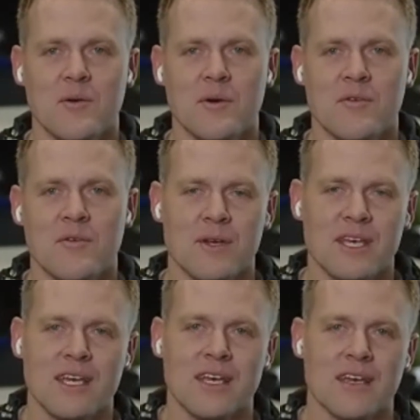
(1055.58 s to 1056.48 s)
if we
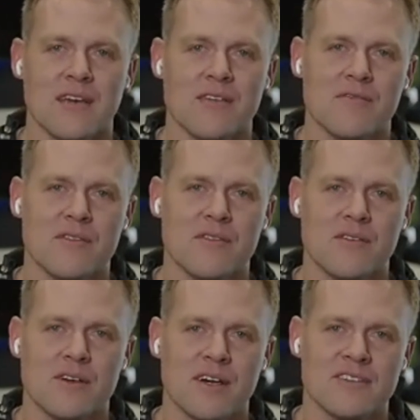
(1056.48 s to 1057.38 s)
can give
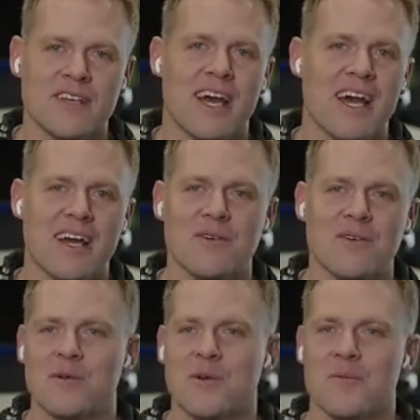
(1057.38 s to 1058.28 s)
a dad
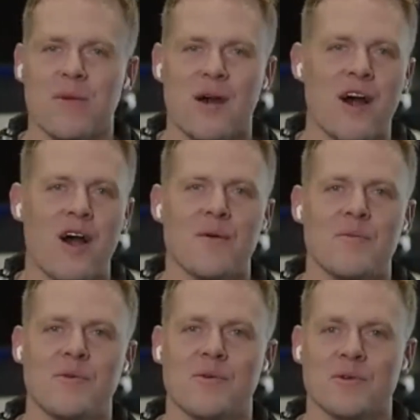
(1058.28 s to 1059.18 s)
or a
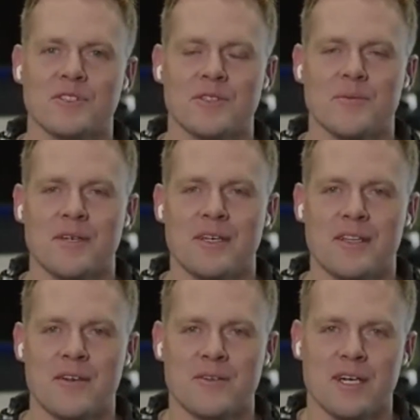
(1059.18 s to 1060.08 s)
mom or somebody
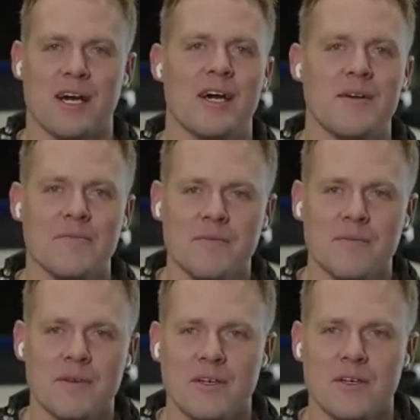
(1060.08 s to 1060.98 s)
their time
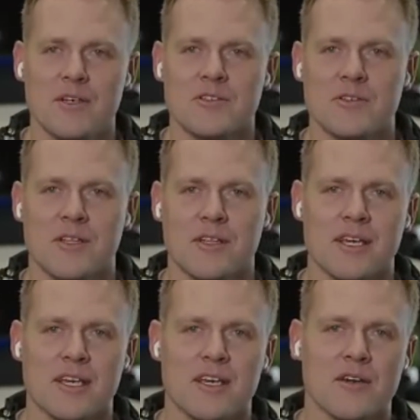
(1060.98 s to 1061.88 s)
so that they
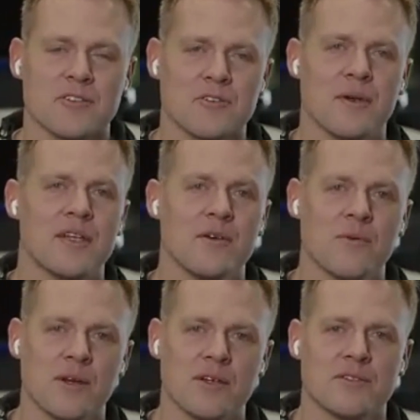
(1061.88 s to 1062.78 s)
can go spend it
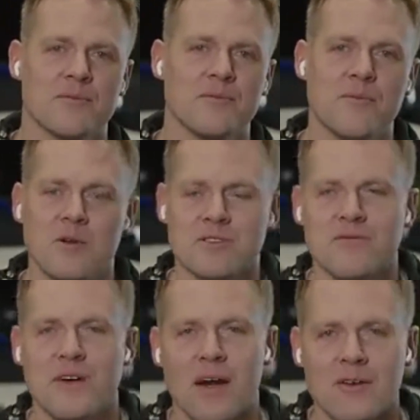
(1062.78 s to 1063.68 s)
where it's most
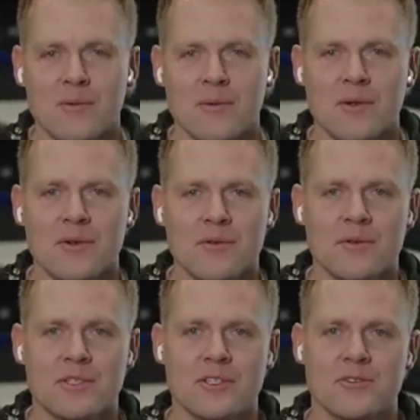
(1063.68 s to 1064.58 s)
valuable,
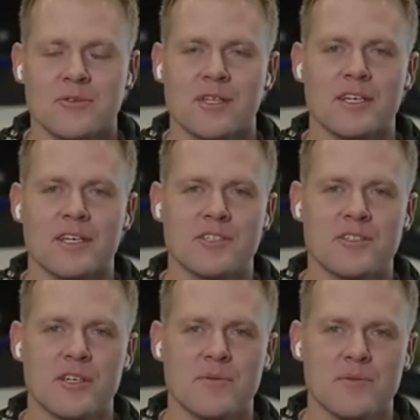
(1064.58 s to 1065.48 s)
which is
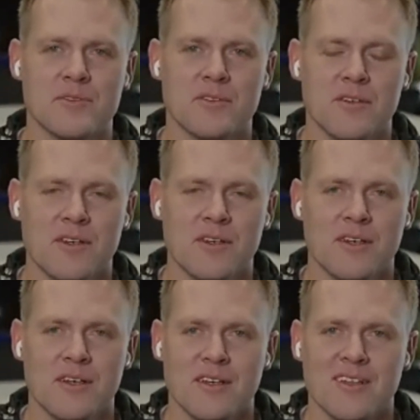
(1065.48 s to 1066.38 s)
relationships,
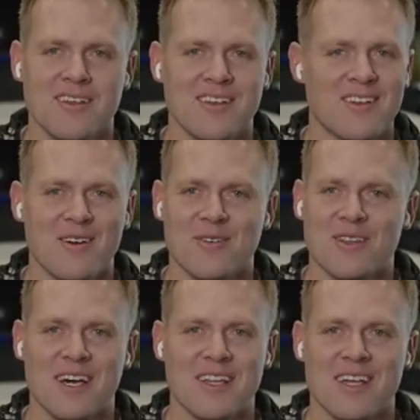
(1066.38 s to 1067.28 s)

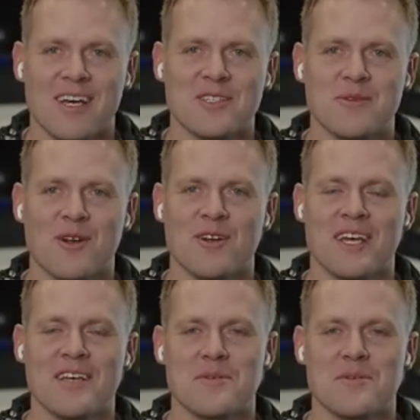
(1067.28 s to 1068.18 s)
that's what our
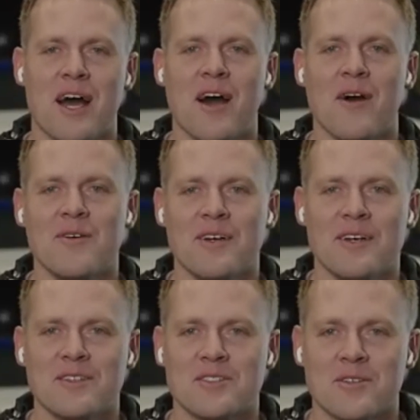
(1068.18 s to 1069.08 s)
day's about.
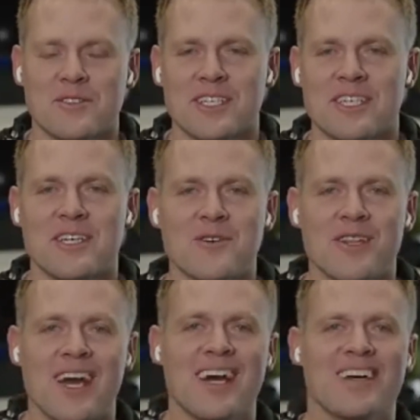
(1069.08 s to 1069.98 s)
And so to hear
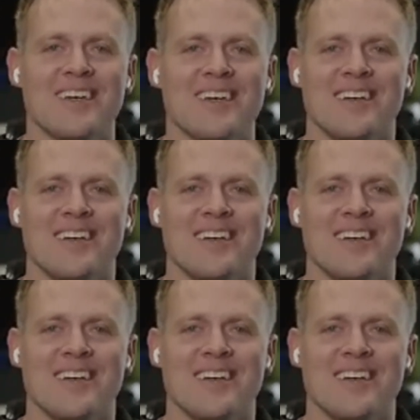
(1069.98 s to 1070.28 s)
that,